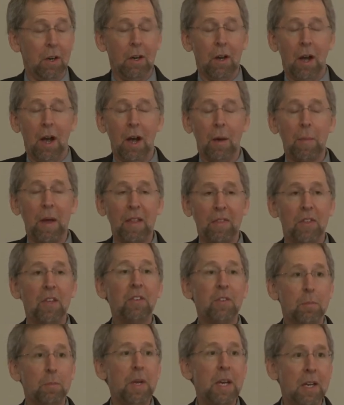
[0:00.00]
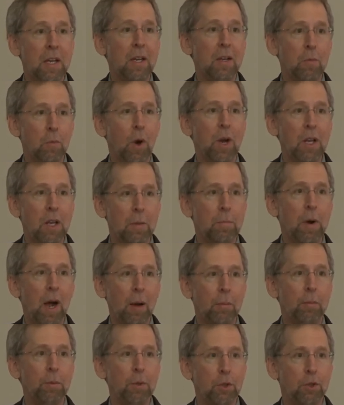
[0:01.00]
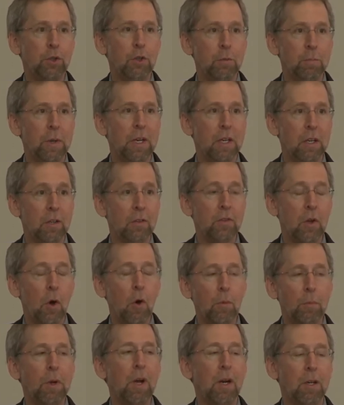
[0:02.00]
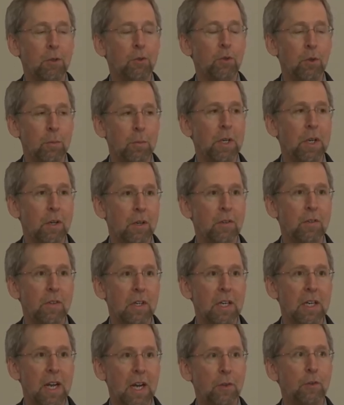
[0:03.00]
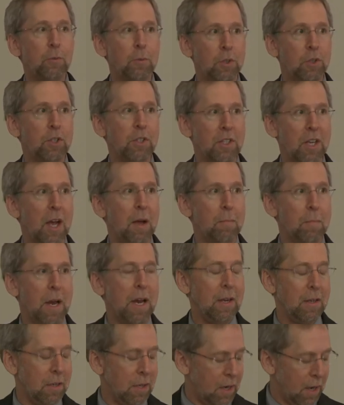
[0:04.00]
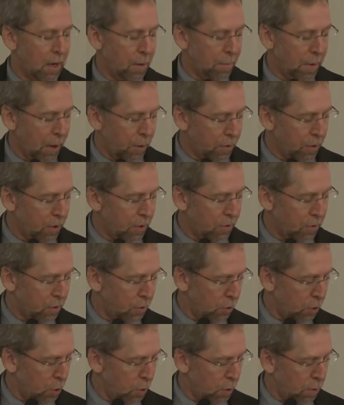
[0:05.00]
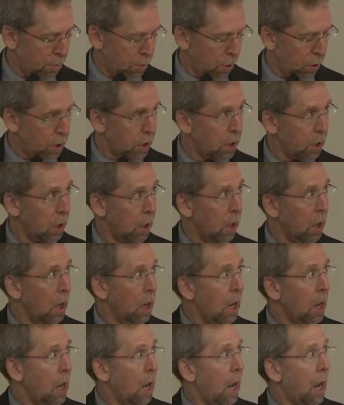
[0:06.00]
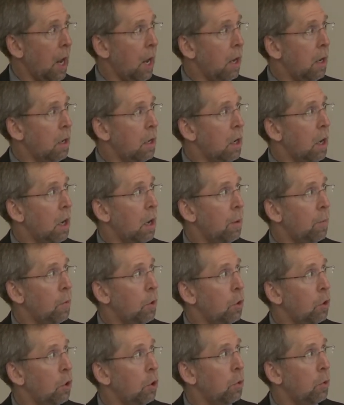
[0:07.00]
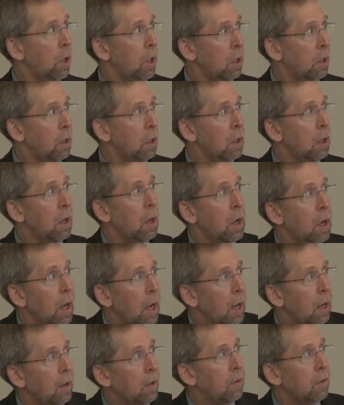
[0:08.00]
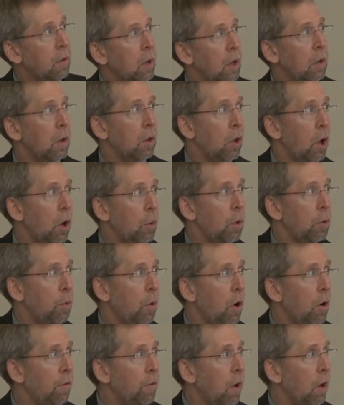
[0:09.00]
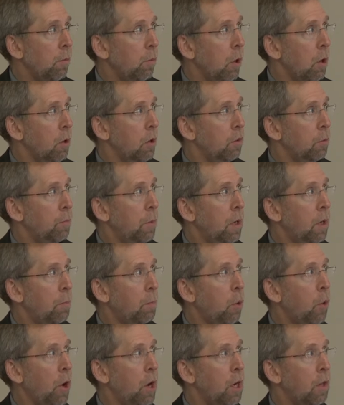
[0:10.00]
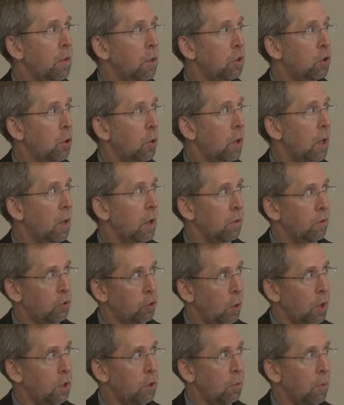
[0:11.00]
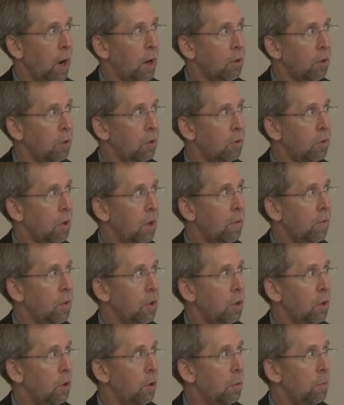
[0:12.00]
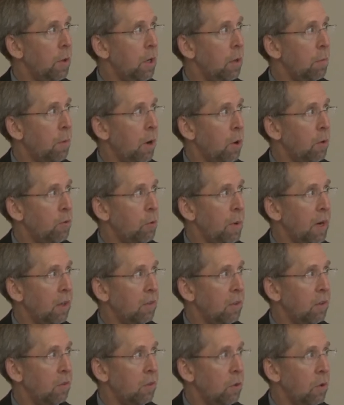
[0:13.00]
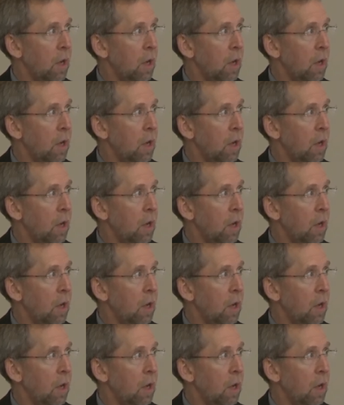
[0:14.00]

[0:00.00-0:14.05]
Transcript: um, at this meeting when he probably should be in his home country because an announcement just got made today about this is Ewan Birney. And um, Ewan, has, uh, along with Rolf Apweiler, has been appointed joint, as joint directors of the European Bioinformatics Institute,